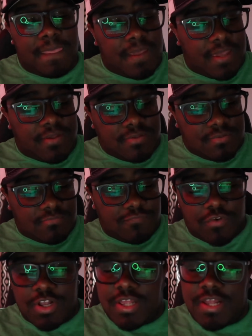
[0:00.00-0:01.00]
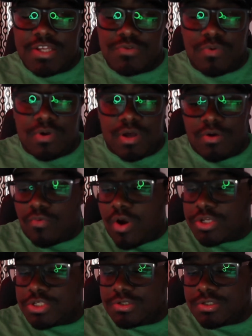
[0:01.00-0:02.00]
And for the ladies
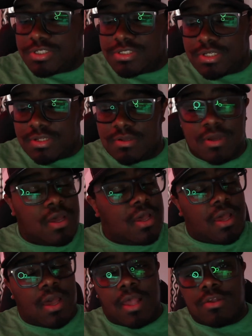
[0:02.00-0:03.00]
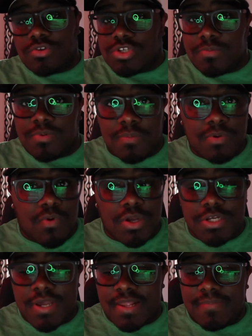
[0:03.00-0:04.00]
watching or listening, I know some of y'all be
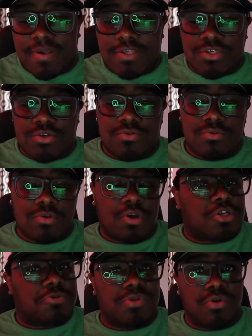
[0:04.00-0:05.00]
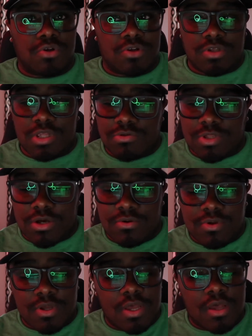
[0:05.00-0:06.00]
watching anime too. Y'all just be doing it on
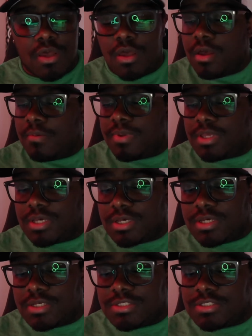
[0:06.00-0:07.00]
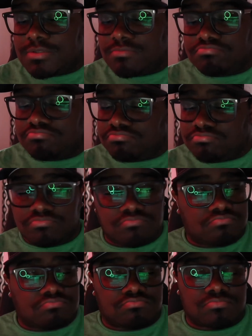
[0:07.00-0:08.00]
low because
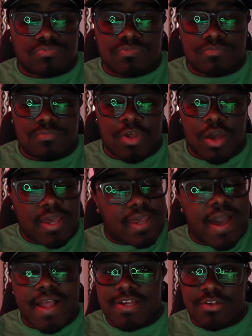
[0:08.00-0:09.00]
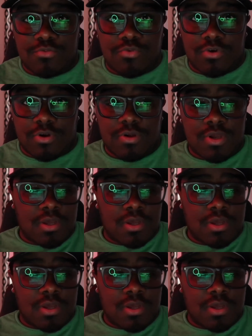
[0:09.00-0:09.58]
y'all can't hide it no more.